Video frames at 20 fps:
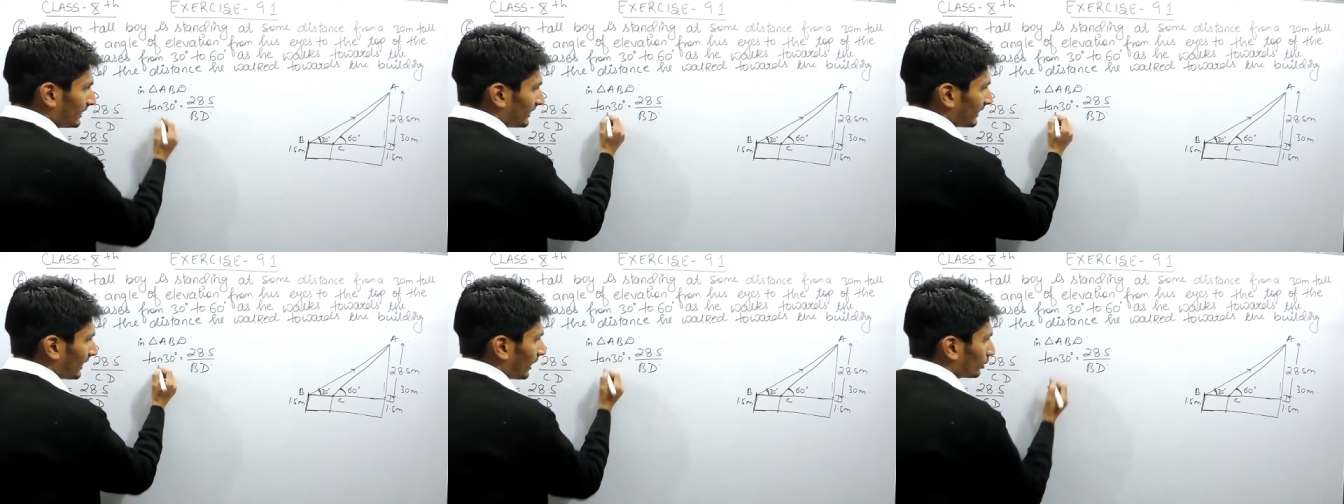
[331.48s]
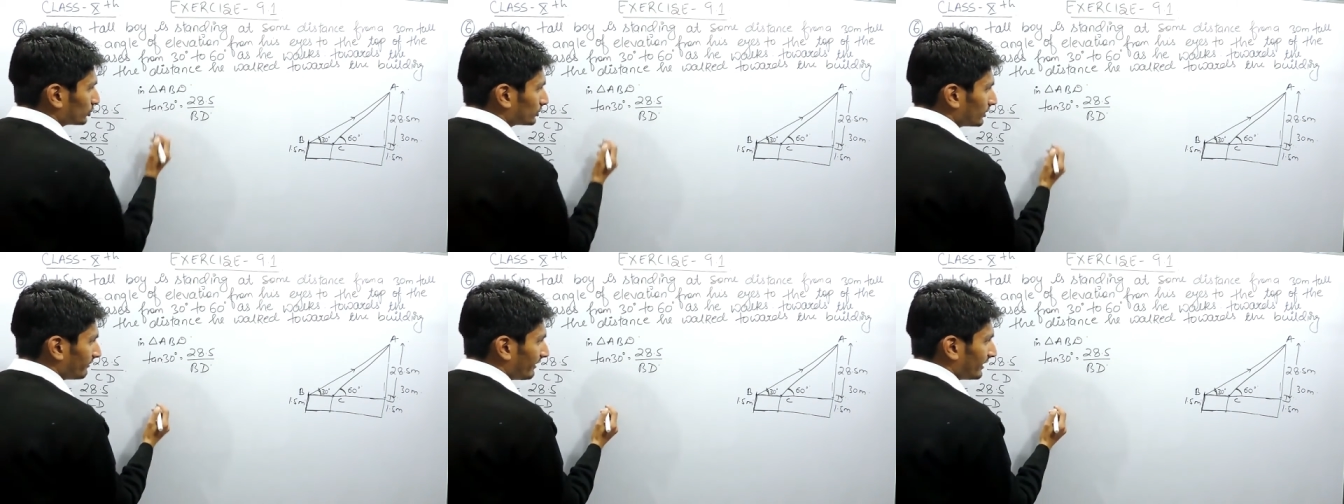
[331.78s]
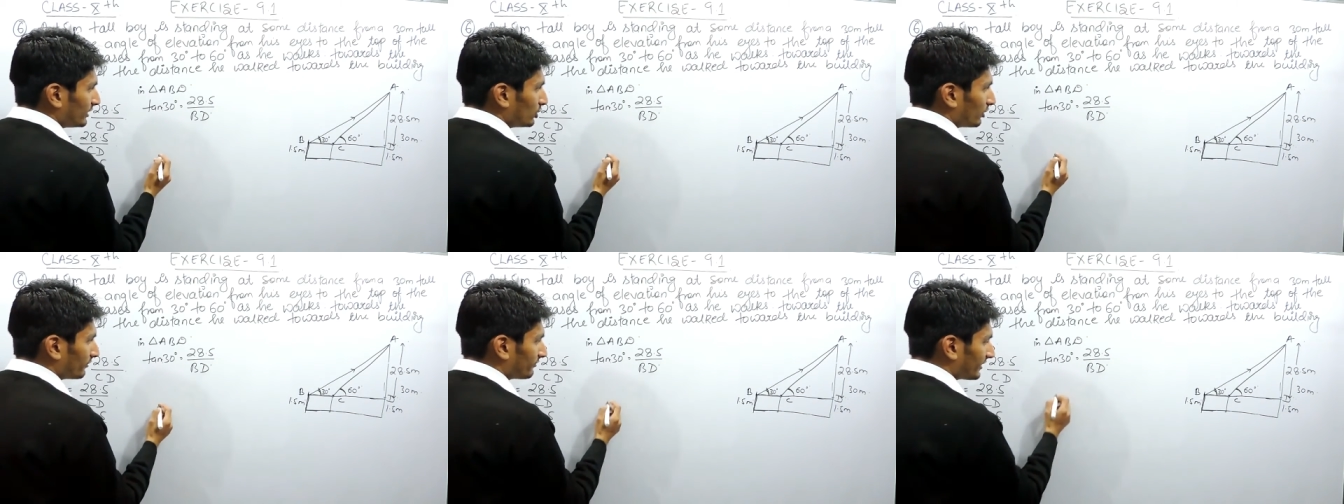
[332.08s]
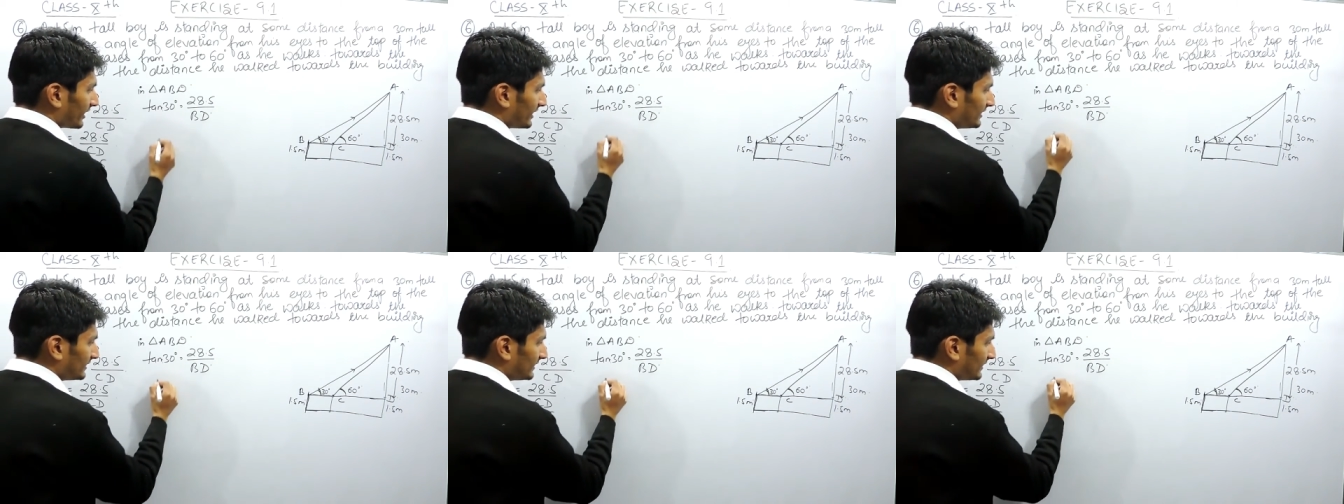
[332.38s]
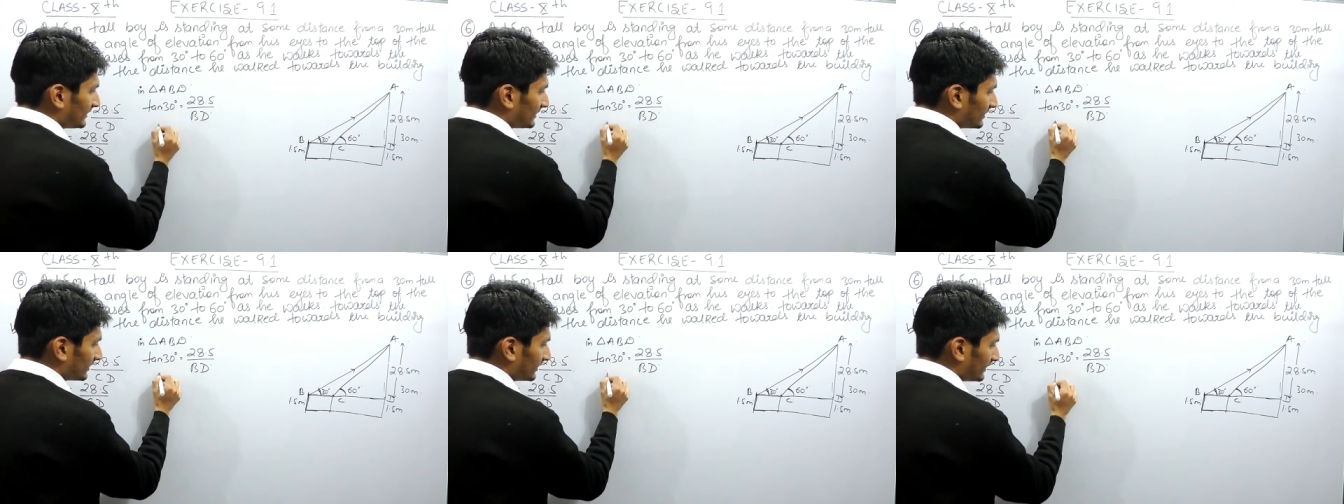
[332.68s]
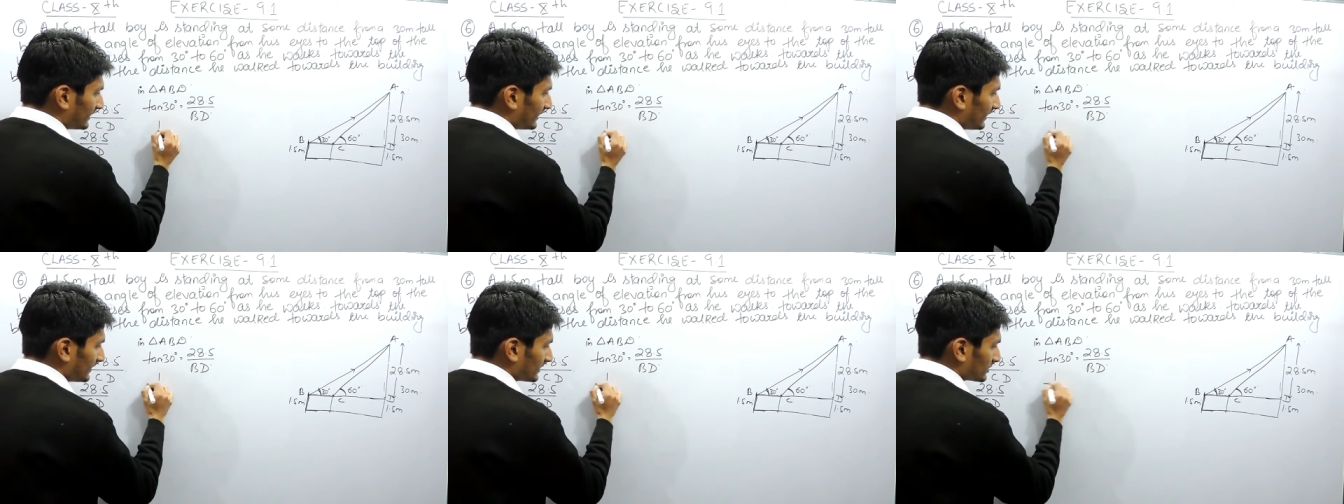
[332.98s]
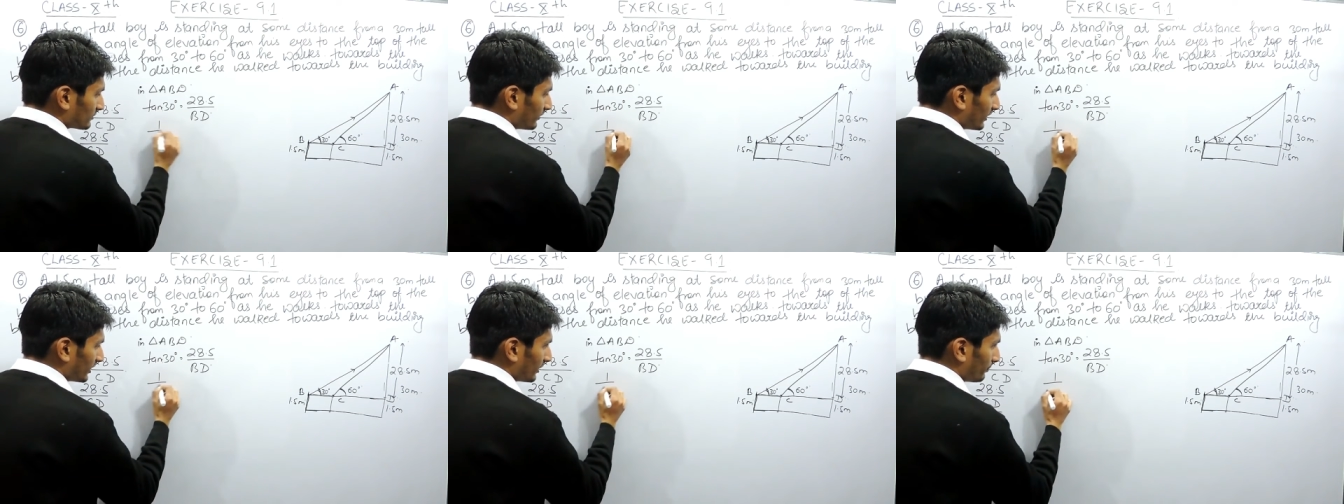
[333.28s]
Now the value of 10 30
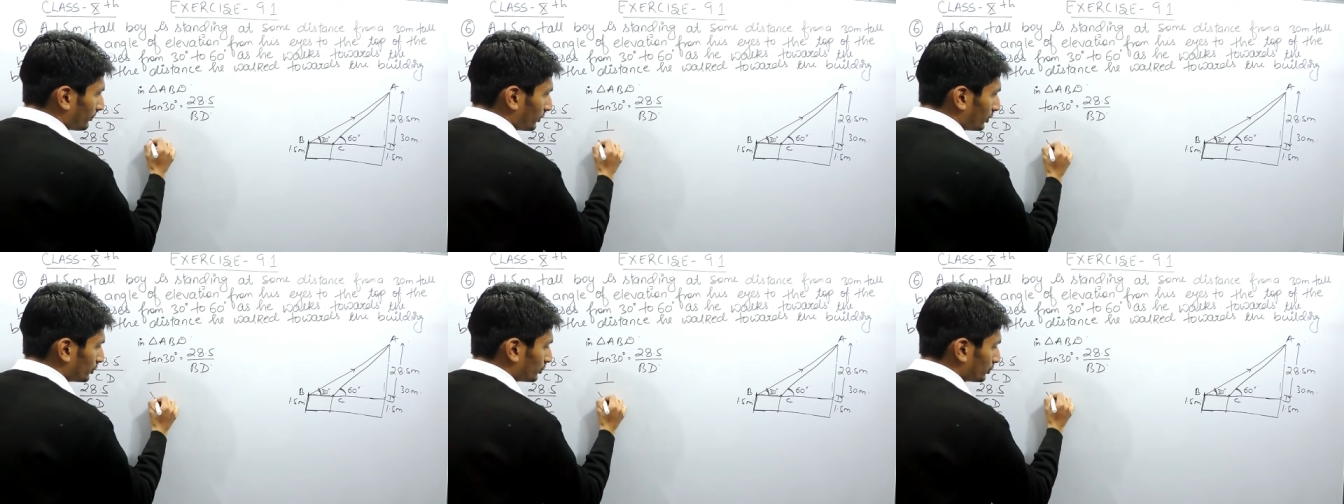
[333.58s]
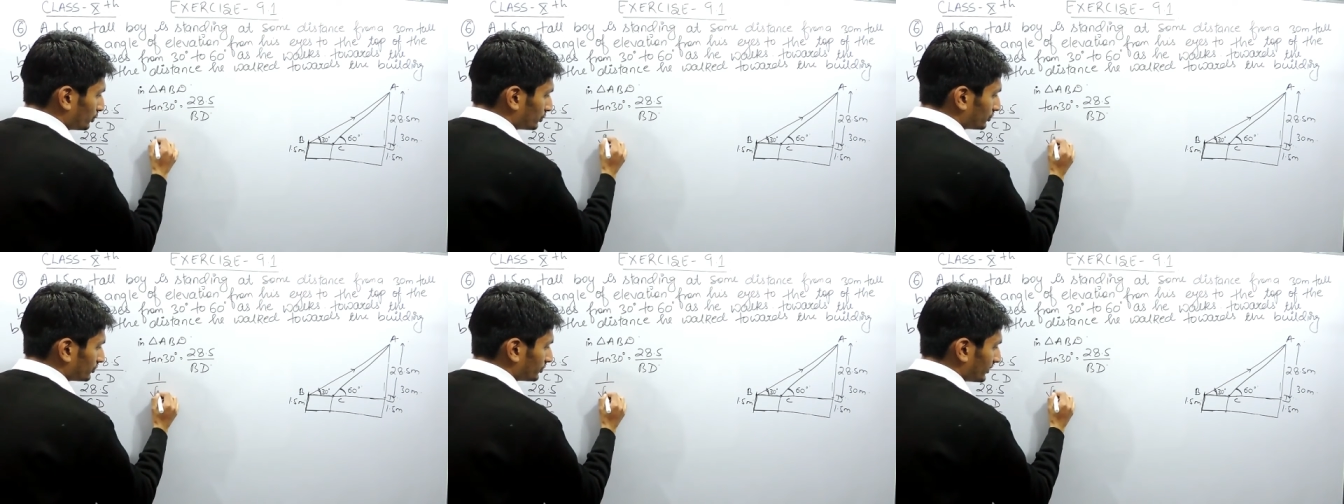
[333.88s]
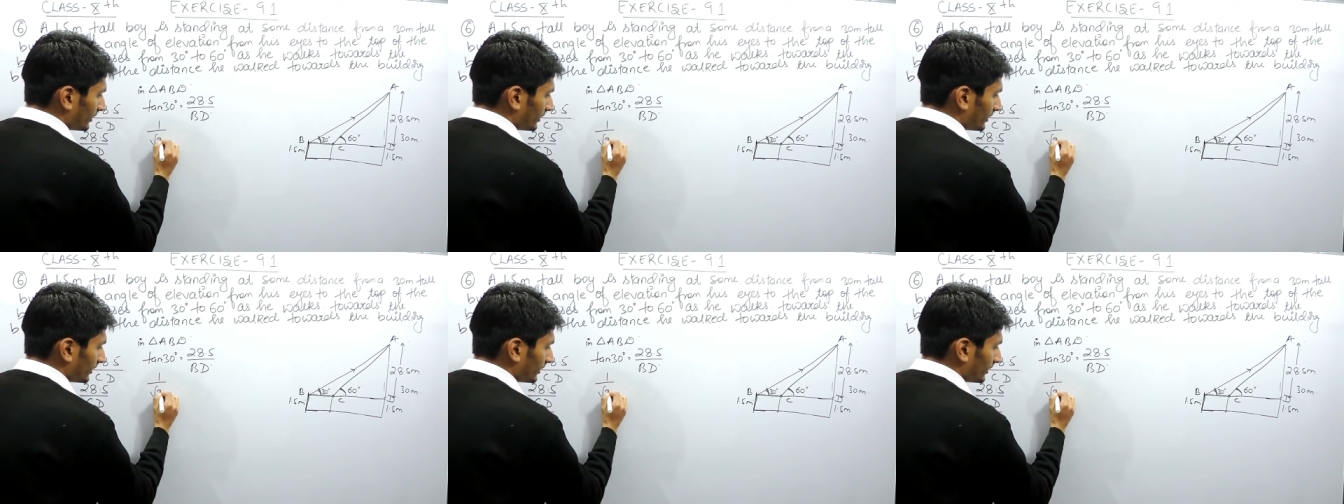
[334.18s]
is 1 upon root